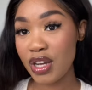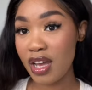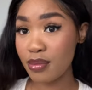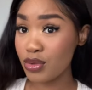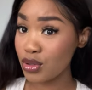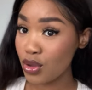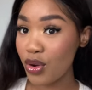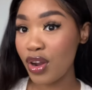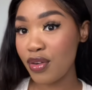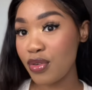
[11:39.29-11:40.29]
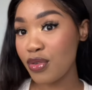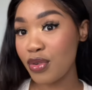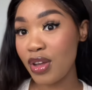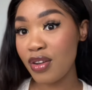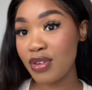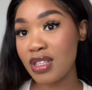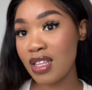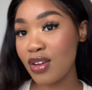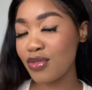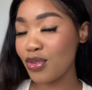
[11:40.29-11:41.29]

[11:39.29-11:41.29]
I am so grateful for everything,